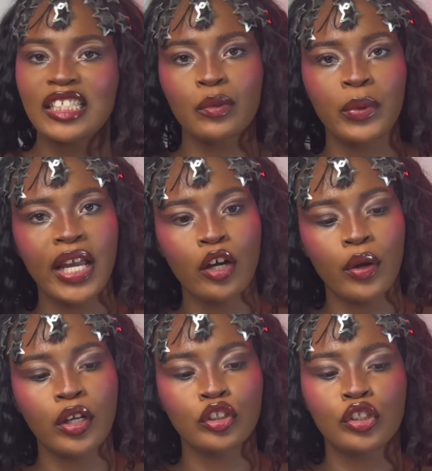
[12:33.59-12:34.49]
we are
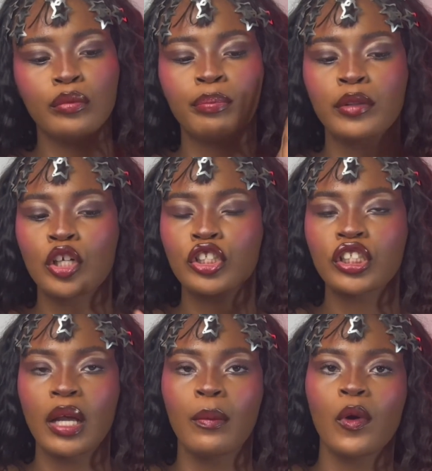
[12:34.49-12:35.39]
going on to blush,
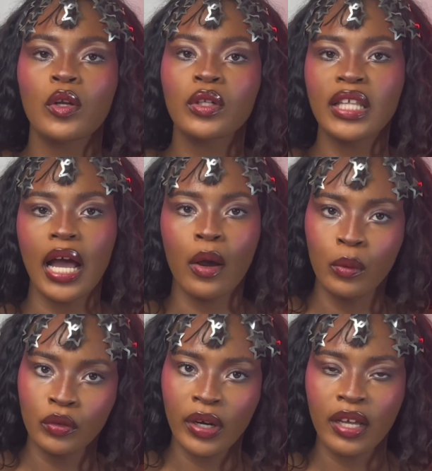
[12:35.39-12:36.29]
and one that I
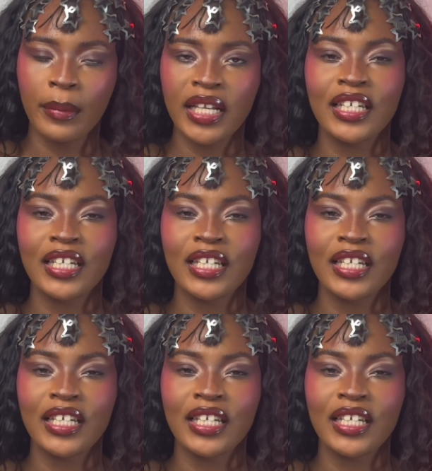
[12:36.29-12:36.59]
would recommend,